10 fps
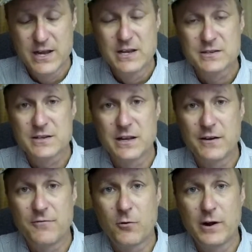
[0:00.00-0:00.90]
So
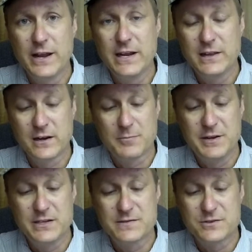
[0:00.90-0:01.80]
therefore, any little
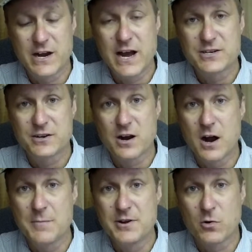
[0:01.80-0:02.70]
piece of trash or
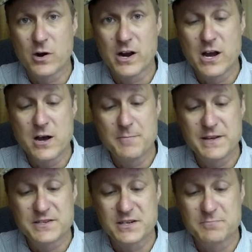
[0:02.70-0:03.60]
carbon or gum
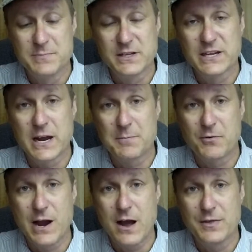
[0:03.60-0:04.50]
that starts building up
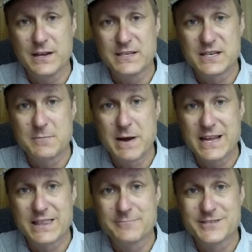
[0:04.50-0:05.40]
around these can
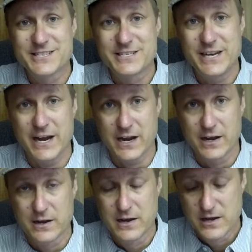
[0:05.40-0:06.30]
make them stick.
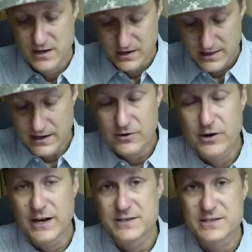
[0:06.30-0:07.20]
That
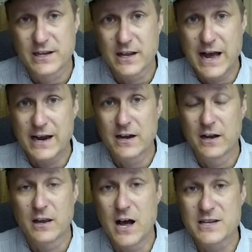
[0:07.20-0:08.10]
creates a
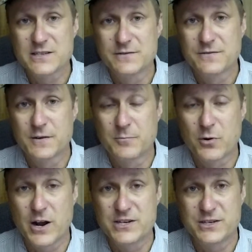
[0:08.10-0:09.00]
loss of
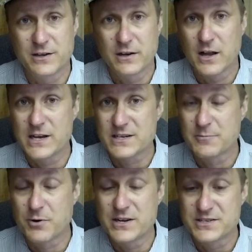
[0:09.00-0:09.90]
compression. Loss of
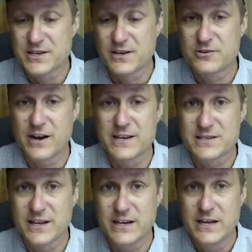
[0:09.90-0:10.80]
compression is going to
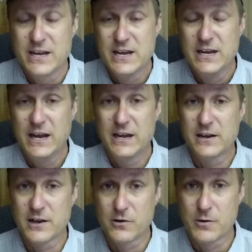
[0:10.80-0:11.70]
translate into
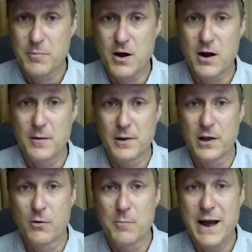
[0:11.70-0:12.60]
lower
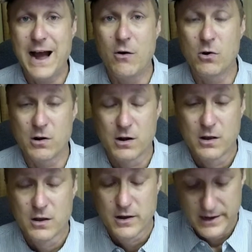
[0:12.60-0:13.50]
power.
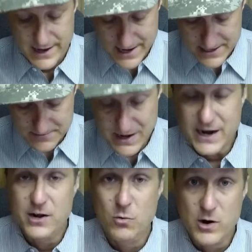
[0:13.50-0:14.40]

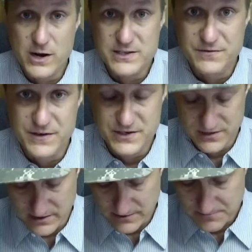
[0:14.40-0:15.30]
Not going to work as efficiently.